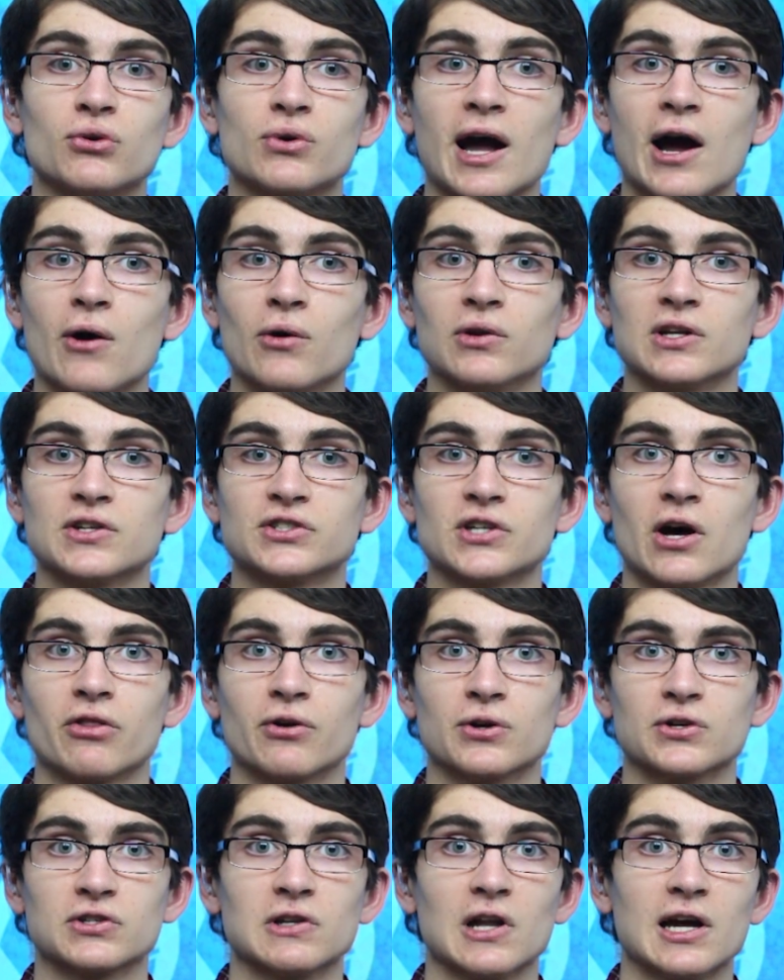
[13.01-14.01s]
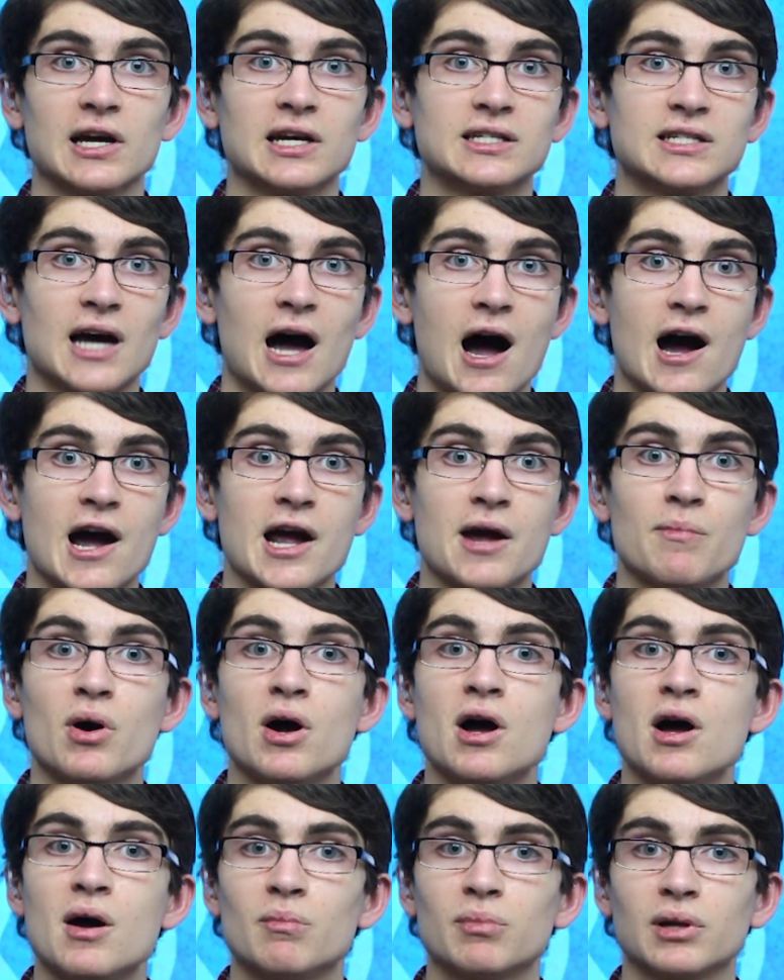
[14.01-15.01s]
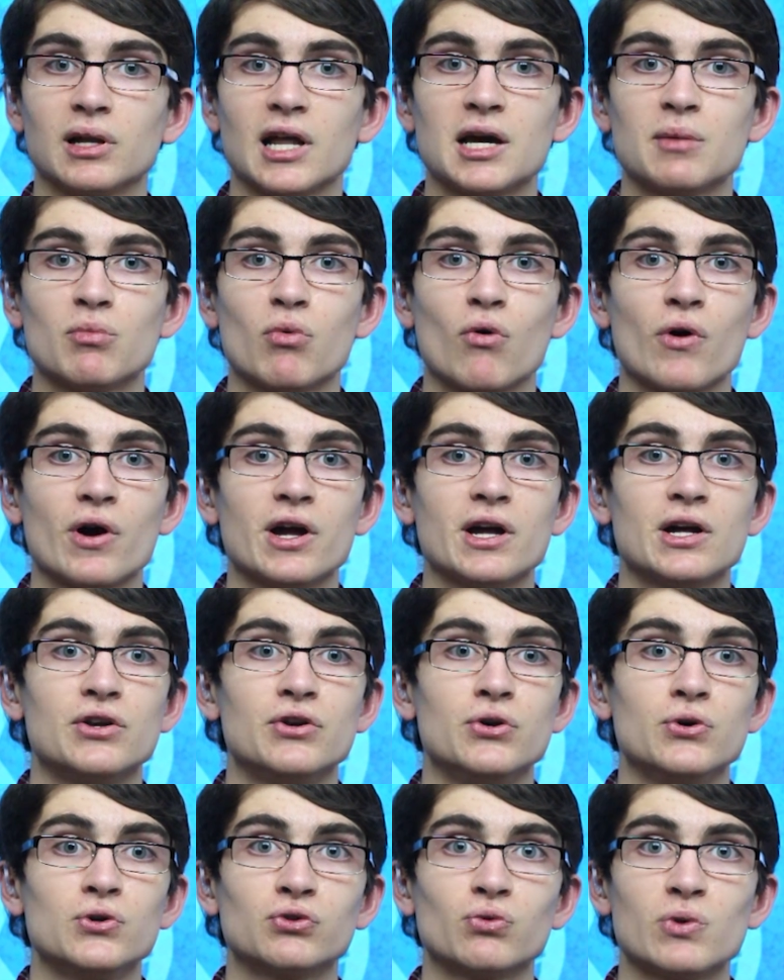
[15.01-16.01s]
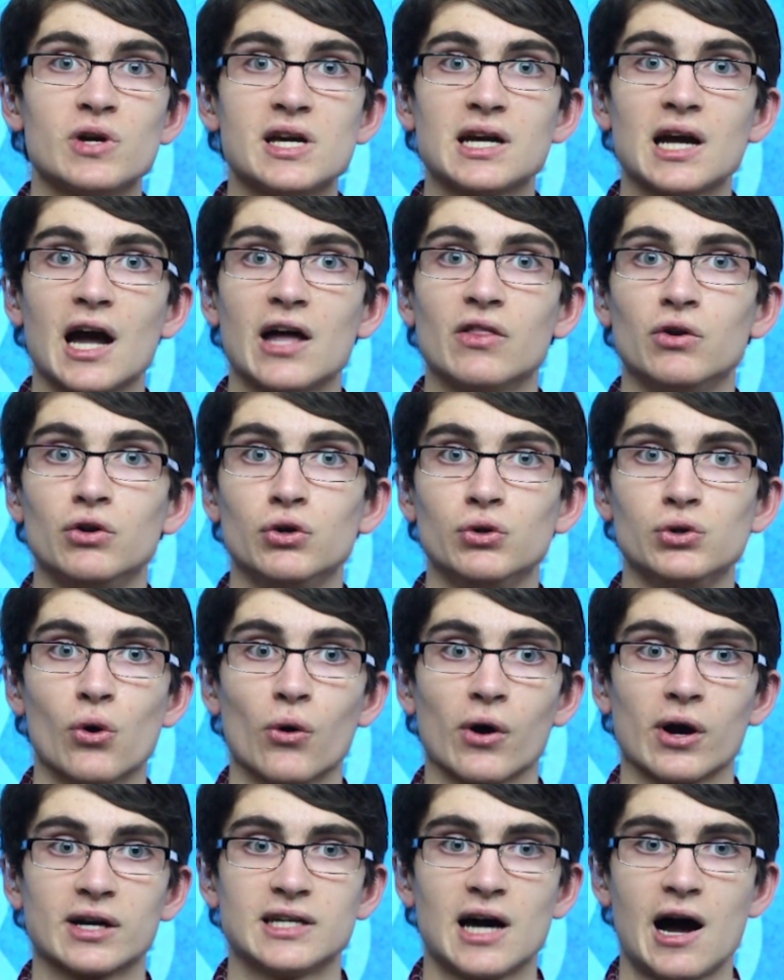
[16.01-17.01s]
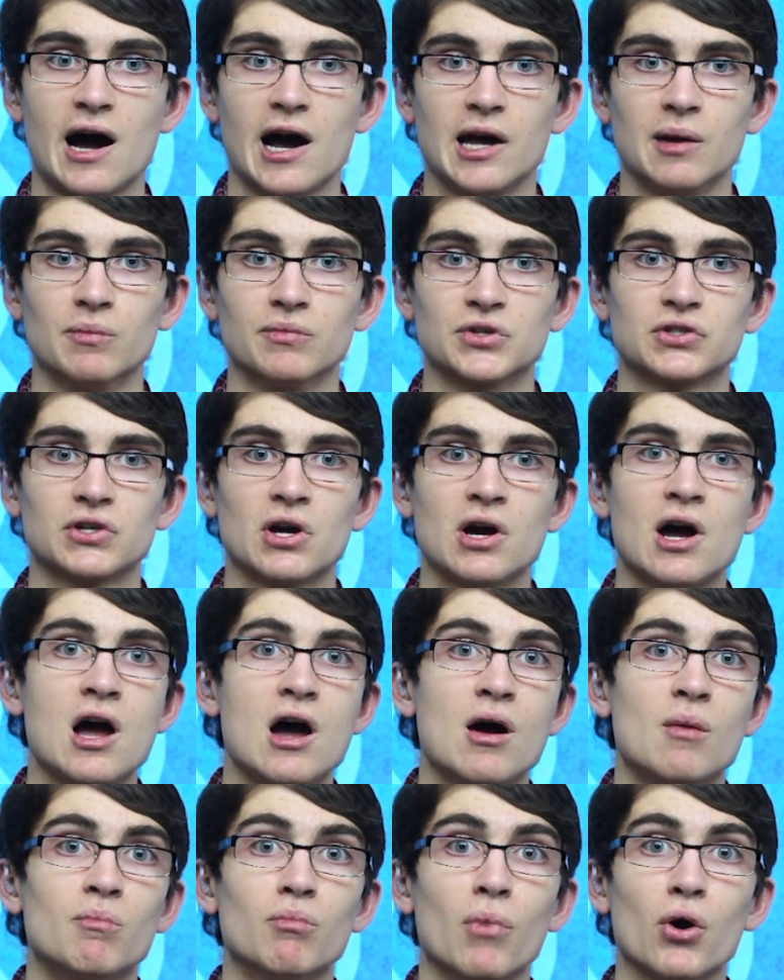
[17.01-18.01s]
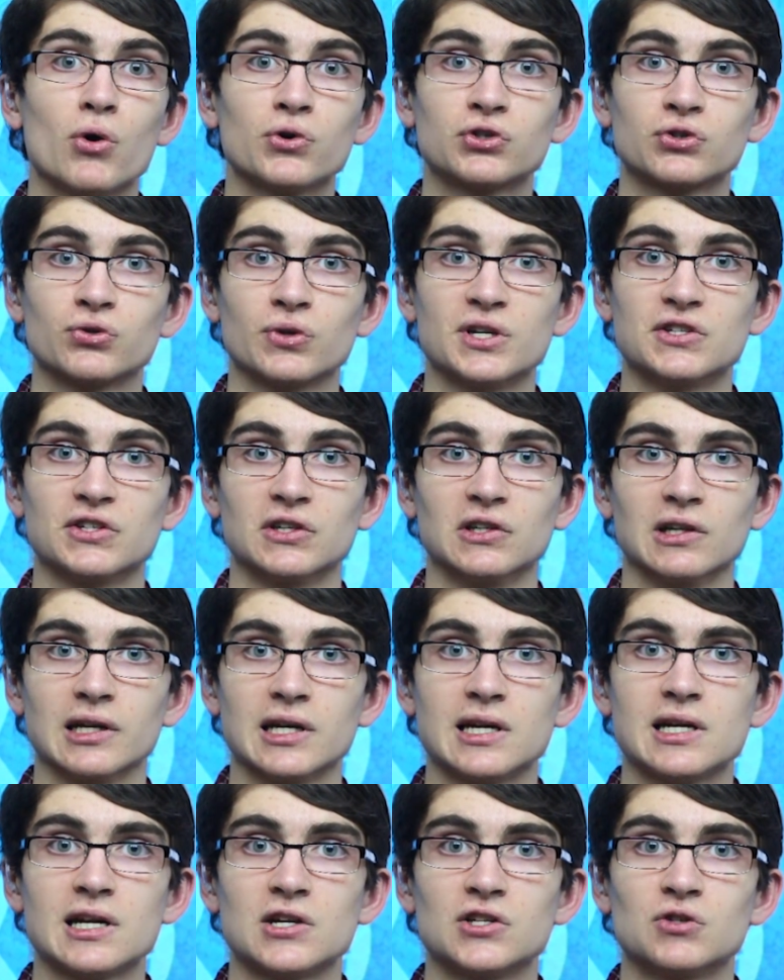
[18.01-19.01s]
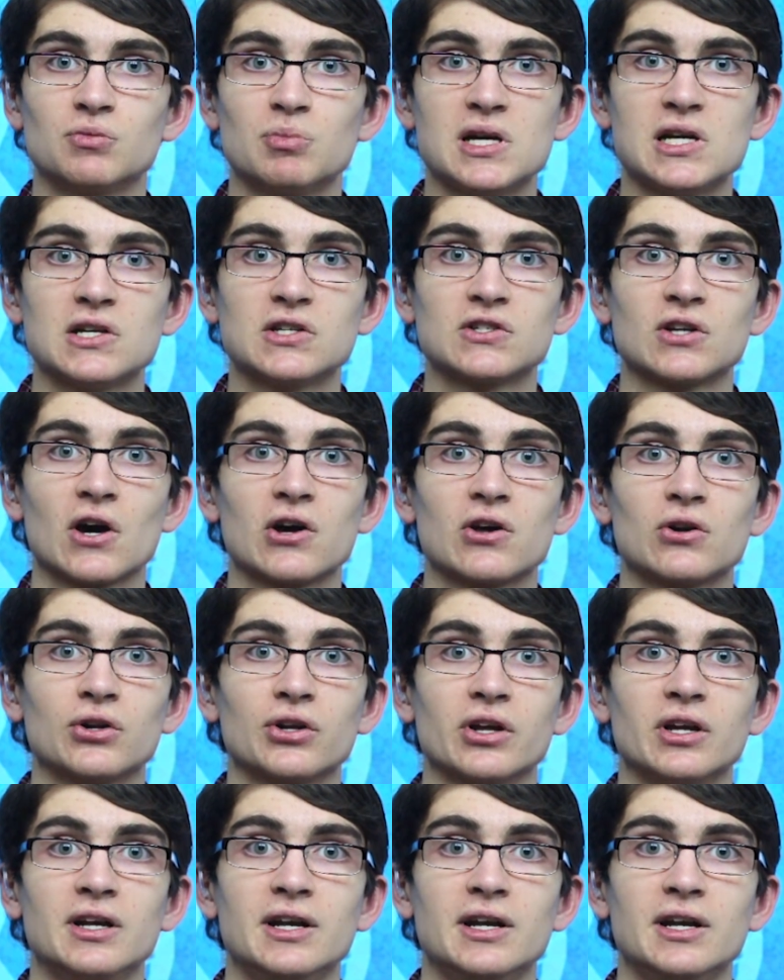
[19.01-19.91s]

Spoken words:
countless others like Time, Playboy, Newsweek, and the New York Times. Most recently, his piece titled